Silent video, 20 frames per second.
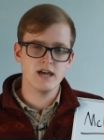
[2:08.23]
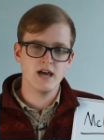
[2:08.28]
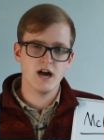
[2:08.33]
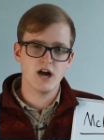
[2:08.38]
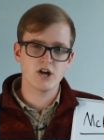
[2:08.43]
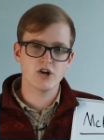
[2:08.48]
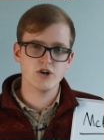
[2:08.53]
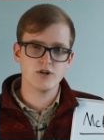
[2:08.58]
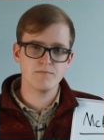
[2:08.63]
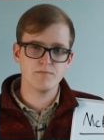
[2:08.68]
a
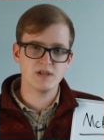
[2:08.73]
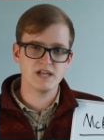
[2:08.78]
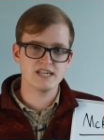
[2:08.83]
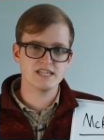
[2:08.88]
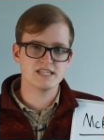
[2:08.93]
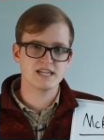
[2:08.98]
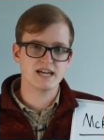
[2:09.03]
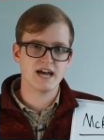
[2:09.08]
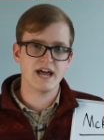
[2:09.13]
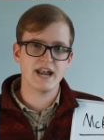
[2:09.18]
good place
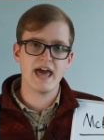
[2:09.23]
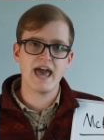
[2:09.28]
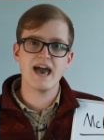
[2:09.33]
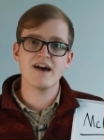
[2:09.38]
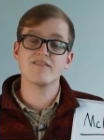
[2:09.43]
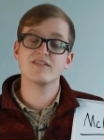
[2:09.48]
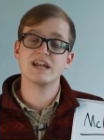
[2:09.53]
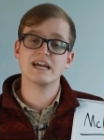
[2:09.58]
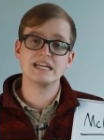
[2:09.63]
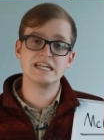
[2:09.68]
to kind of
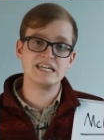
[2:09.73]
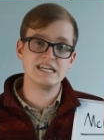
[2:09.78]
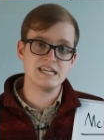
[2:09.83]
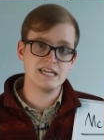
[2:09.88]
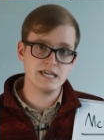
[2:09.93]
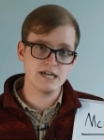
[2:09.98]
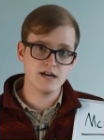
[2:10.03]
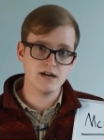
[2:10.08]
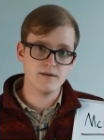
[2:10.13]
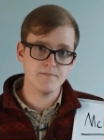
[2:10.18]
have an
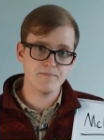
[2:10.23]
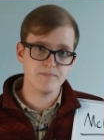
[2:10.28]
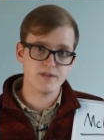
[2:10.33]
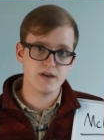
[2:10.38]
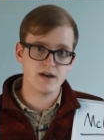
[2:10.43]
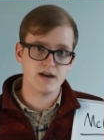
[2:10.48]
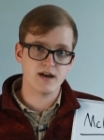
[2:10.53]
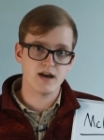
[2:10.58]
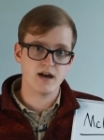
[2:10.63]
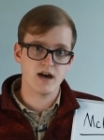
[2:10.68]
idea
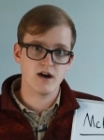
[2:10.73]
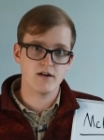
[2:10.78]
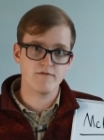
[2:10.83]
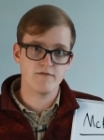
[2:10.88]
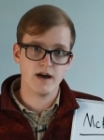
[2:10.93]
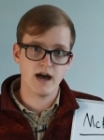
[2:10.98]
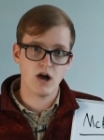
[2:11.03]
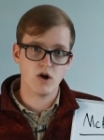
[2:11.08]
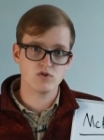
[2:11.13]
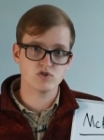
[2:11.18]
uh, of
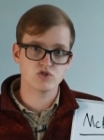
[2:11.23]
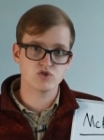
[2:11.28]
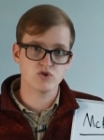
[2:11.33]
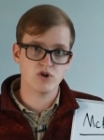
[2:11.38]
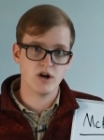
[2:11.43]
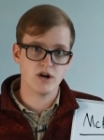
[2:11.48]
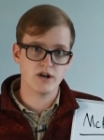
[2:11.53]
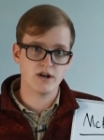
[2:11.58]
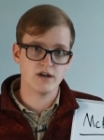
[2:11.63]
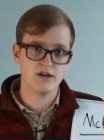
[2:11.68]
how
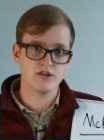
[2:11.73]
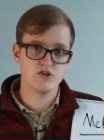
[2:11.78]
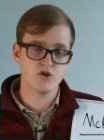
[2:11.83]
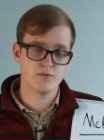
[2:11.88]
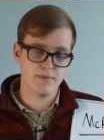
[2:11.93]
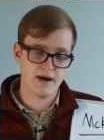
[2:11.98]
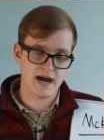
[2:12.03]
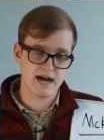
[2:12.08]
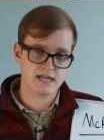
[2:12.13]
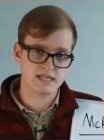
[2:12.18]
strong your
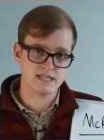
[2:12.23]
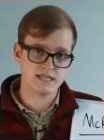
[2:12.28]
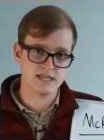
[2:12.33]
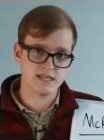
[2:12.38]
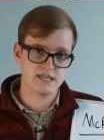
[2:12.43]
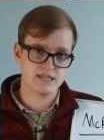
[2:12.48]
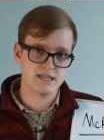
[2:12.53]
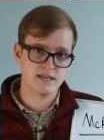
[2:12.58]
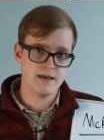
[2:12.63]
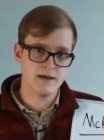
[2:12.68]
box is.